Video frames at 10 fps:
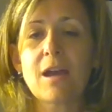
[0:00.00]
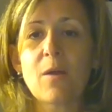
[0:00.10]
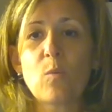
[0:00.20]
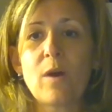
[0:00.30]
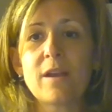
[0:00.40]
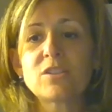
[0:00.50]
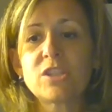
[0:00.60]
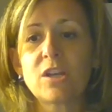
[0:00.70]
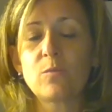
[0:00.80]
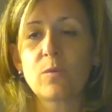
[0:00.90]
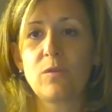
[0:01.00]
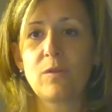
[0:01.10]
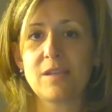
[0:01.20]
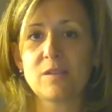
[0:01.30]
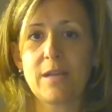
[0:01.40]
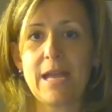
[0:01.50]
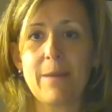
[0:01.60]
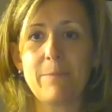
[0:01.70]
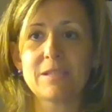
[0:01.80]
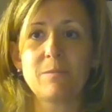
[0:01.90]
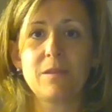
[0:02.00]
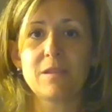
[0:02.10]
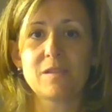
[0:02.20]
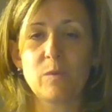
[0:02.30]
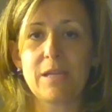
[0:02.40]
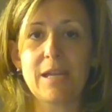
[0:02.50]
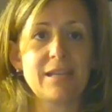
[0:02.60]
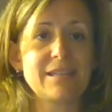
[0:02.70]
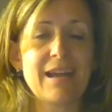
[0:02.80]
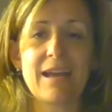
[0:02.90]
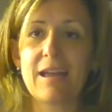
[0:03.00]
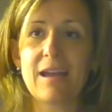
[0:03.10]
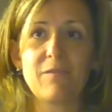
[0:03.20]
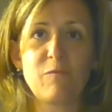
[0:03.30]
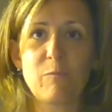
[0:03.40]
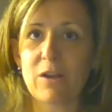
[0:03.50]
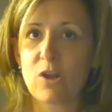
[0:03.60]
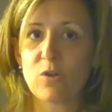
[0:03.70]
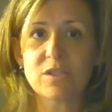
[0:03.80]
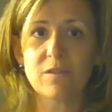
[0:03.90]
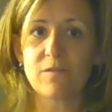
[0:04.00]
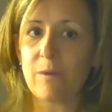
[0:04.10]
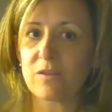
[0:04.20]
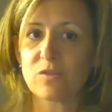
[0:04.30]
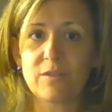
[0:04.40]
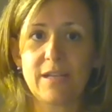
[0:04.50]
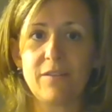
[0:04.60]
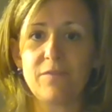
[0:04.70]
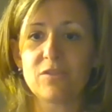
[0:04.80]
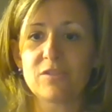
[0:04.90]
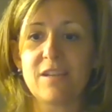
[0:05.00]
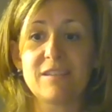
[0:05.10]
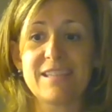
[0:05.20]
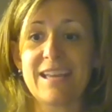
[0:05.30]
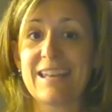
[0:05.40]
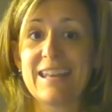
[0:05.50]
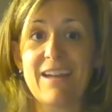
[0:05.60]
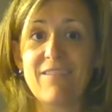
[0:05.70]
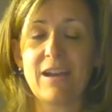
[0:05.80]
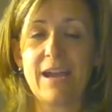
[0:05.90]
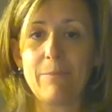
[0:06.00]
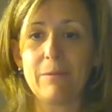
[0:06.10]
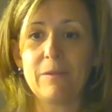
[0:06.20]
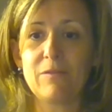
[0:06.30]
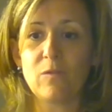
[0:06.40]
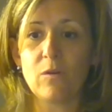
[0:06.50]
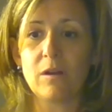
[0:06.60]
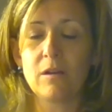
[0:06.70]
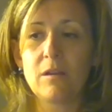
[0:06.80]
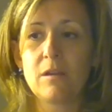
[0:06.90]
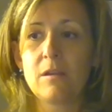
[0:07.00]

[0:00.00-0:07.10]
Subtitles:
want to share with you guys what happened to me this weekend. I've been coaching for about 2.5 years now. This had never happened before.